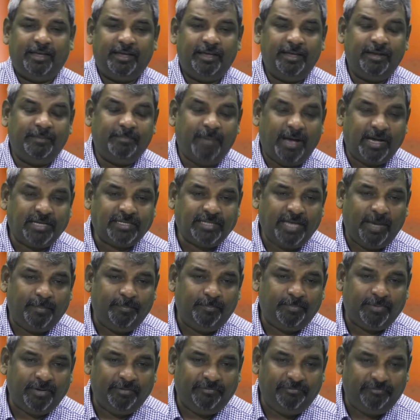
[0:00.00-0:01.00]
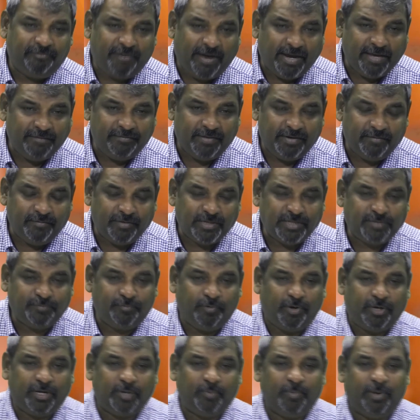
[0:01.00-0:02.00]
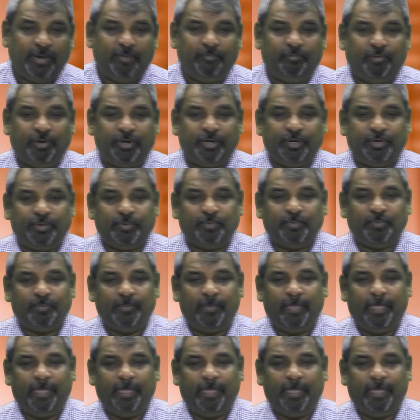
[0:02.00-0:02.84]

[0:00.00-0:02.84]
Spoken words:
in Mark chapter 5 and verse 41-42.